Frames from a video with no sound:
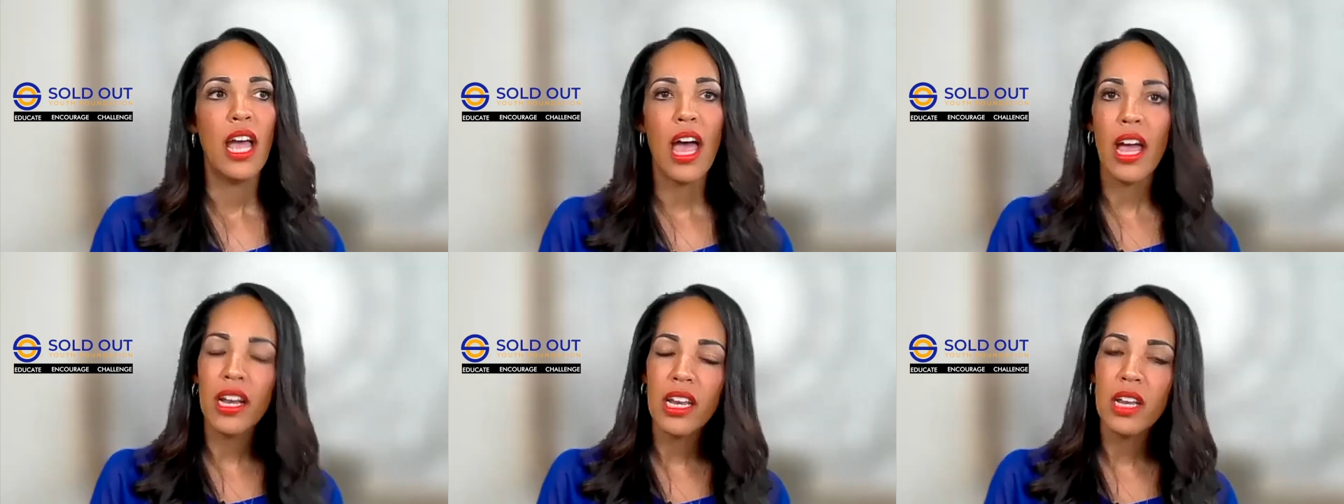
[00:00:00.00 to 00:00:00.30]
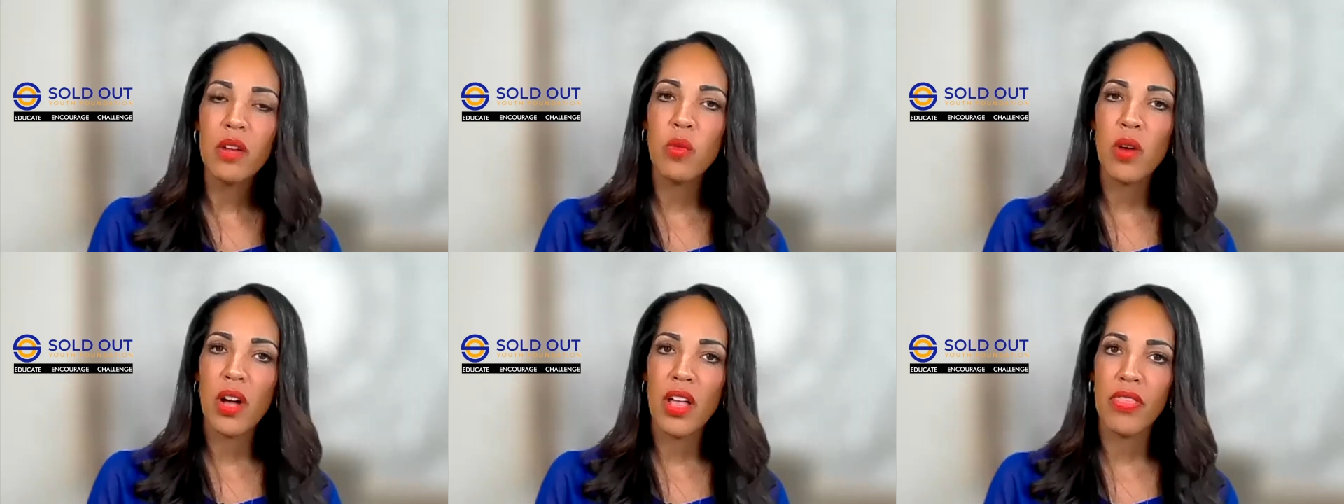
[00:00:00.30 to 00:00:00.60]

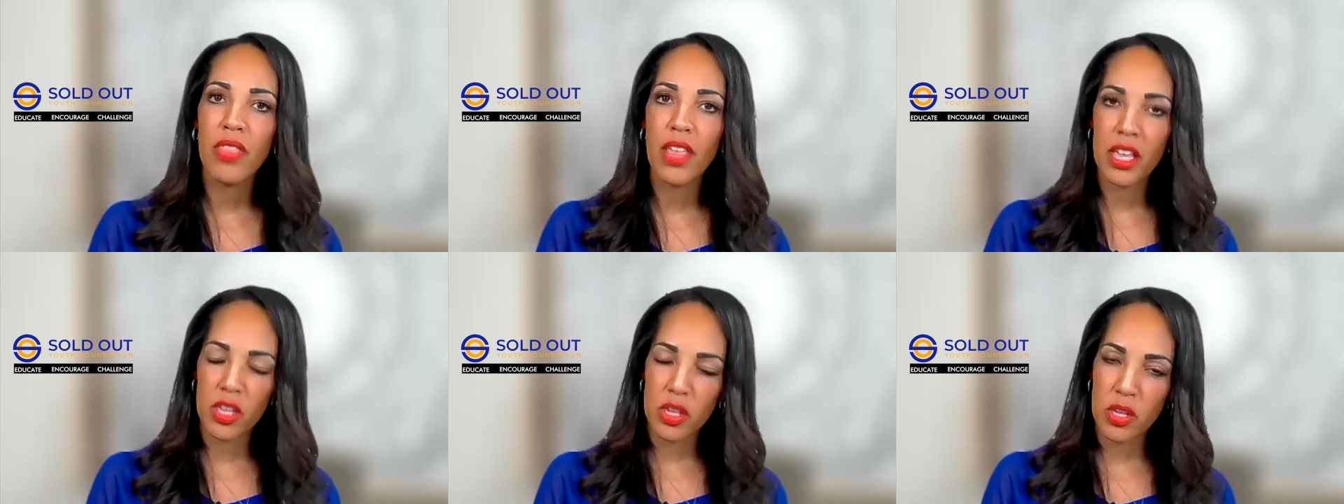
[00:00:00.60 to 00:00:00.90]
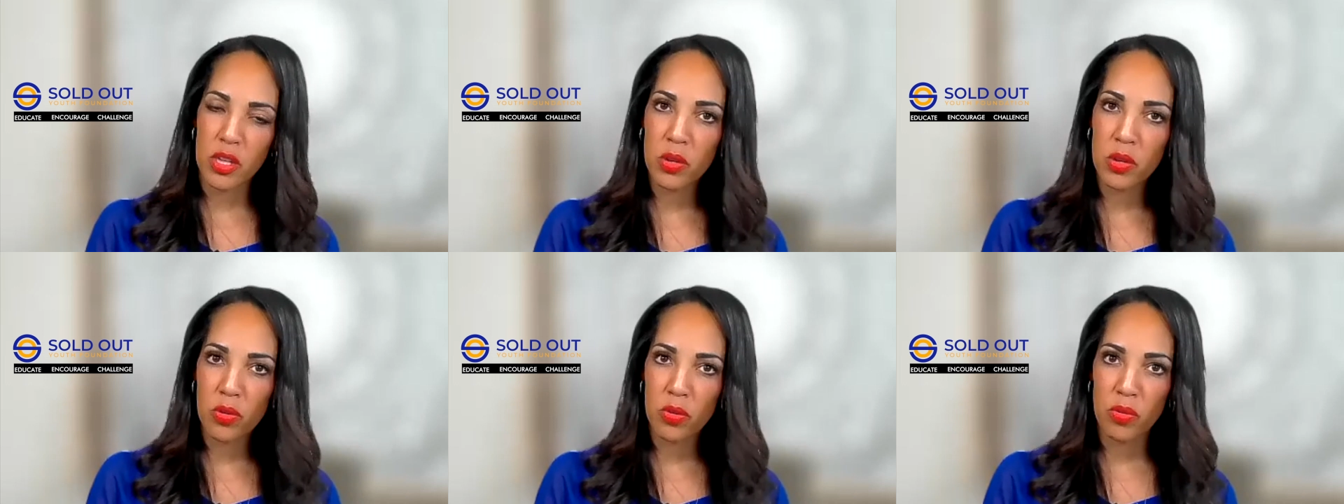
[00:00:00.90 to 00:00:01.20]
anyone that
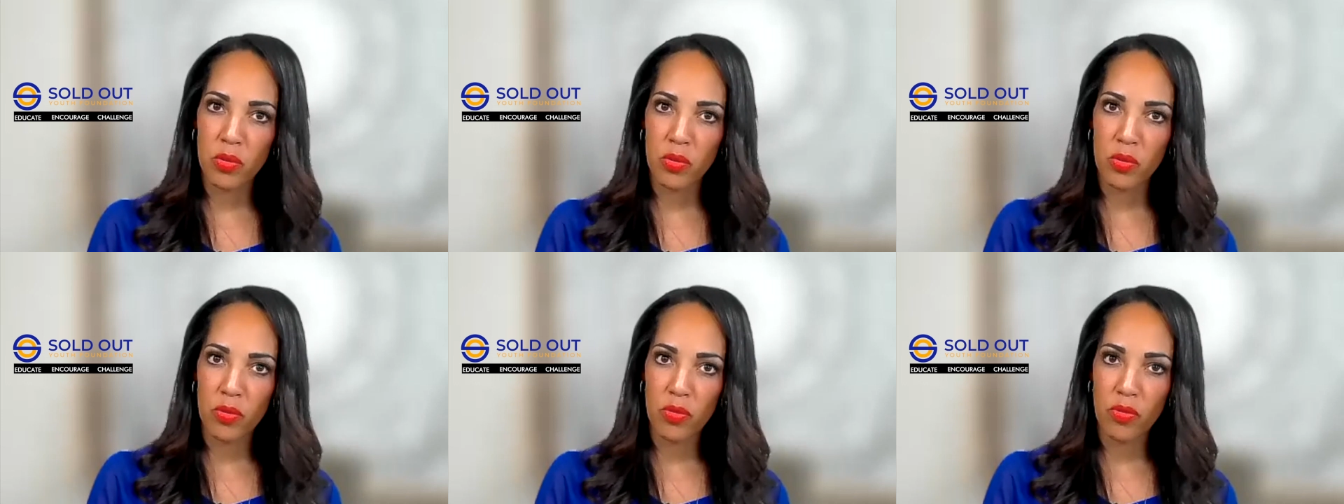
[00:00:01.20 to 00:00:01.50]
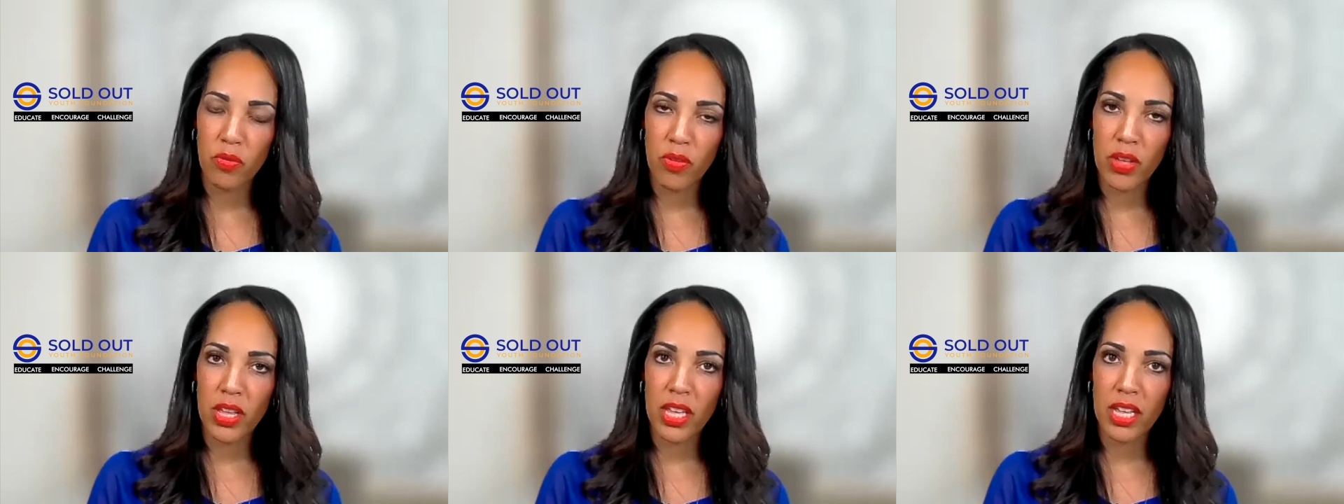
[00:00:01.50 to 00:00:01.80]
you
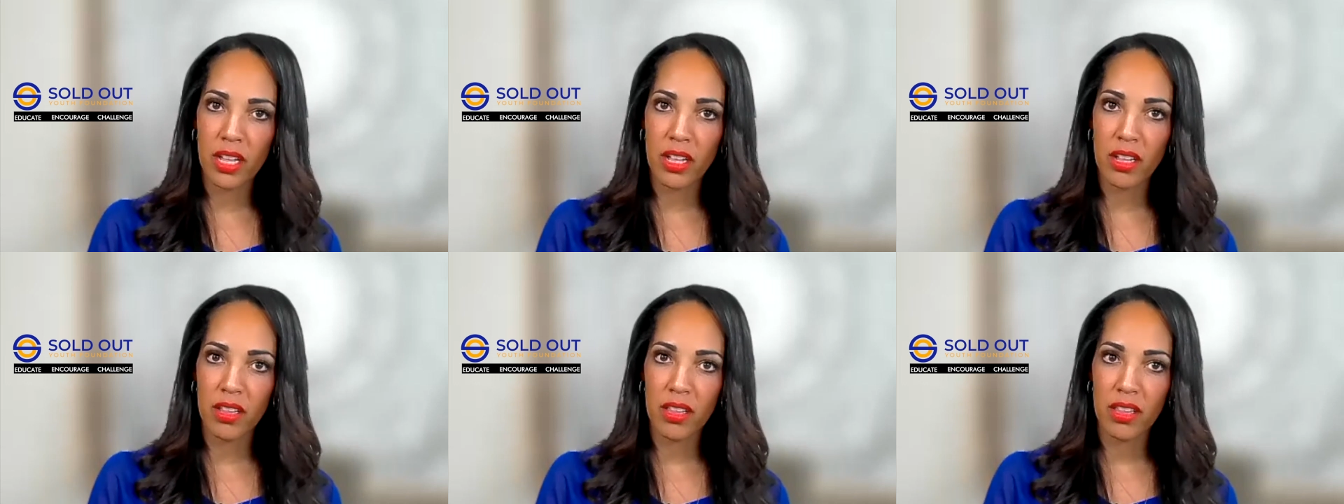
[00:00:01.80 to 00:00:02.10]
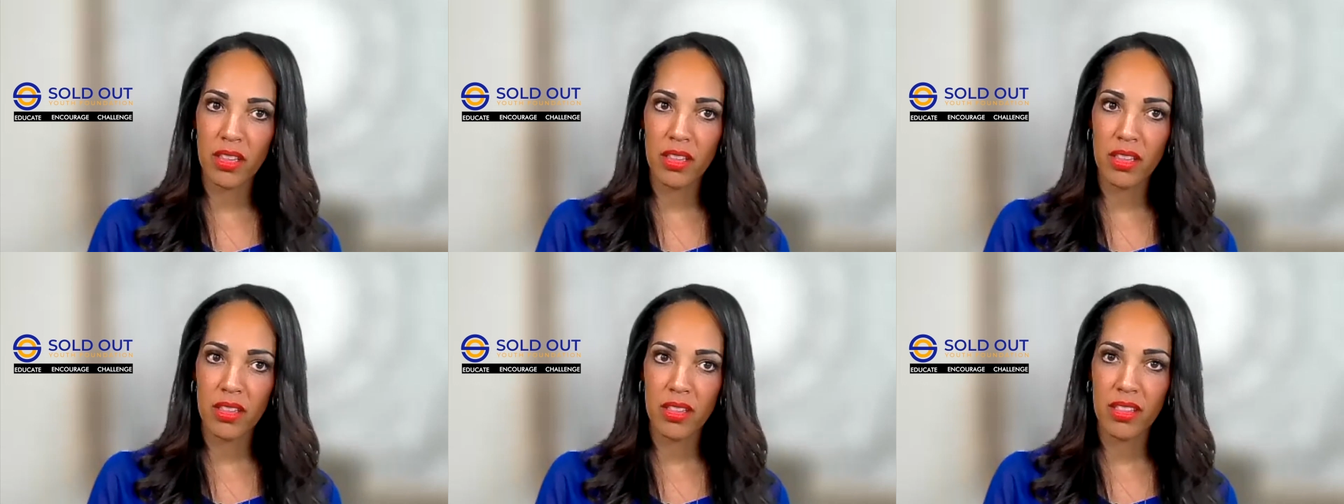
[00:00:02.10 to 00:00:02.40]

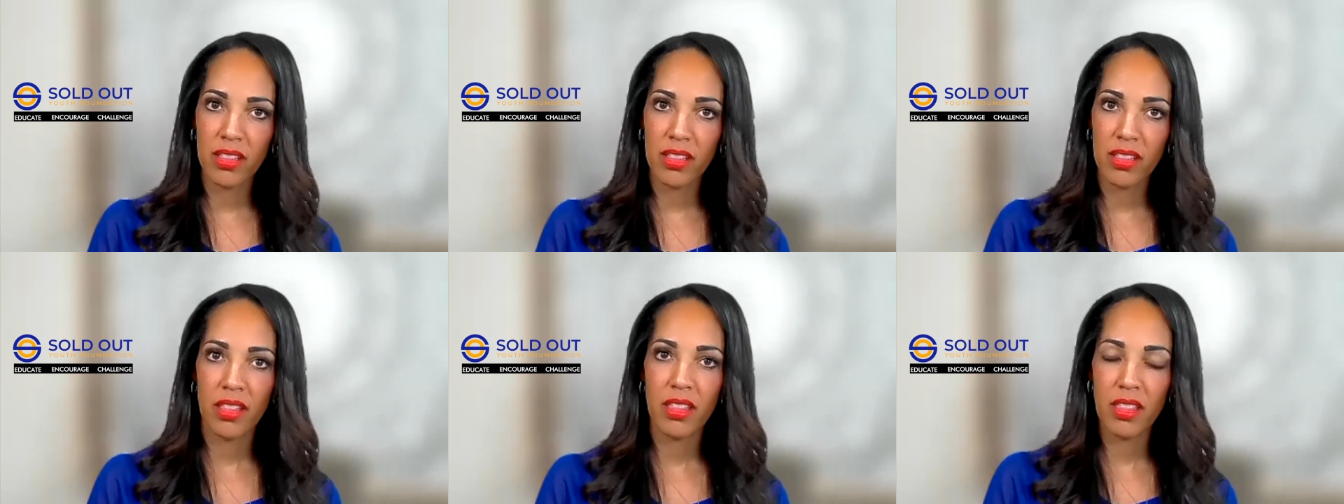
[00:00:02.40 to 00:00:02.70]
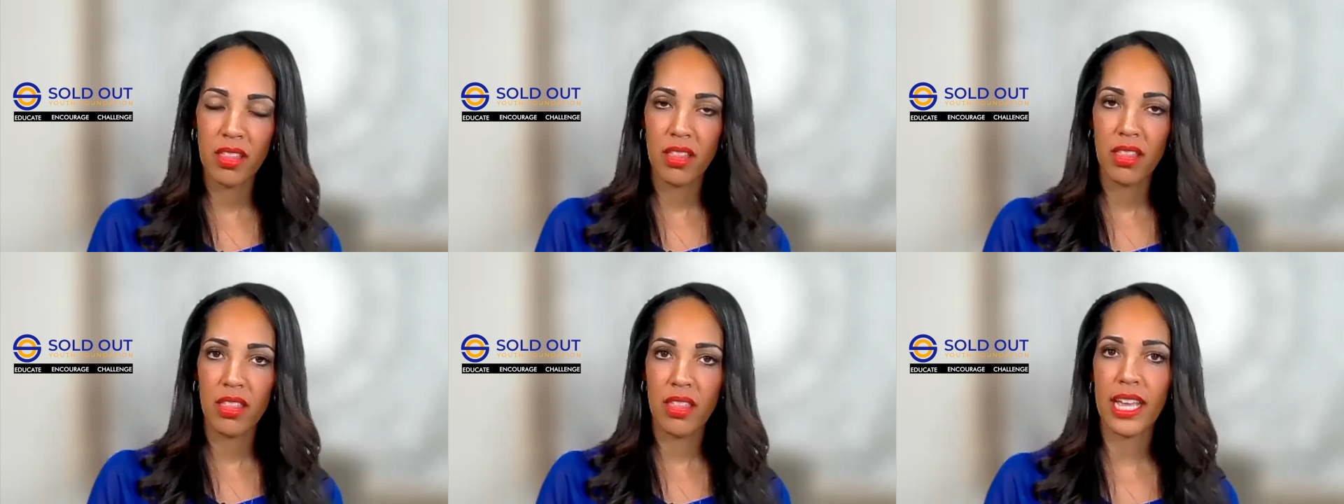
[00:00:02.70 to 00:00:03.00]
feel
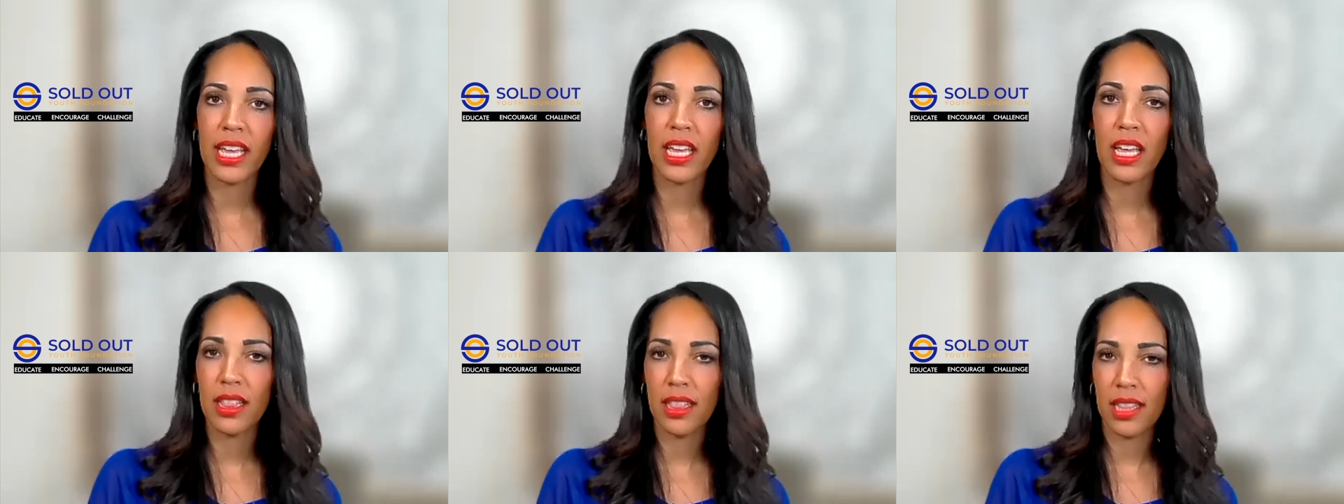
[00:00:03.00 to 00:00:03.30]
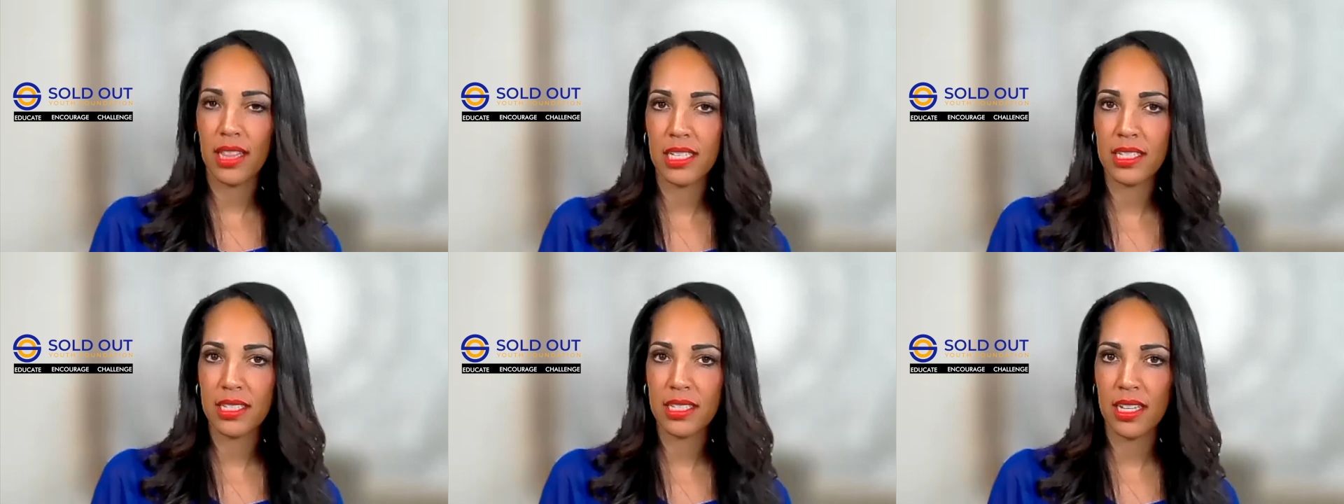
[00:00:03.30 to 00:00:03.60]
that can
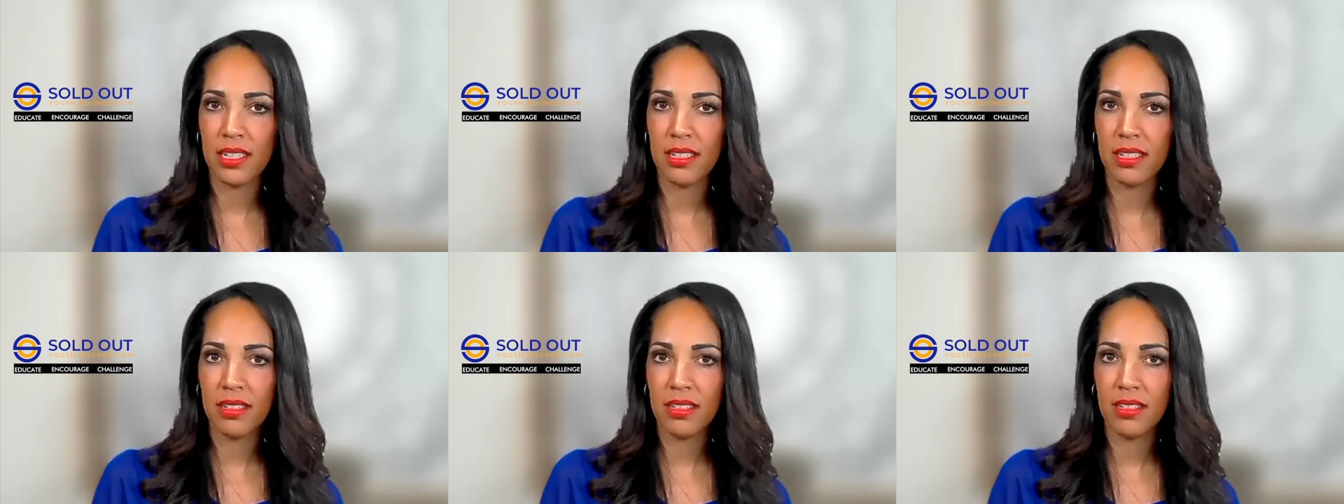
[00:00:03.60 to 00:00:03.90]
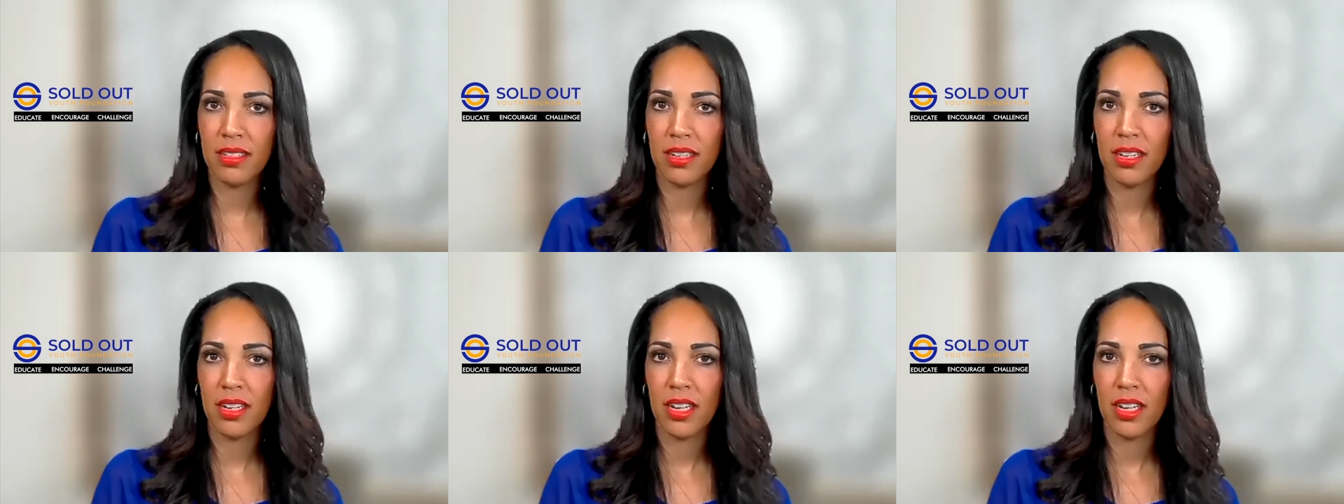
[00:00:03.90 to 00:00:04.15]
listen.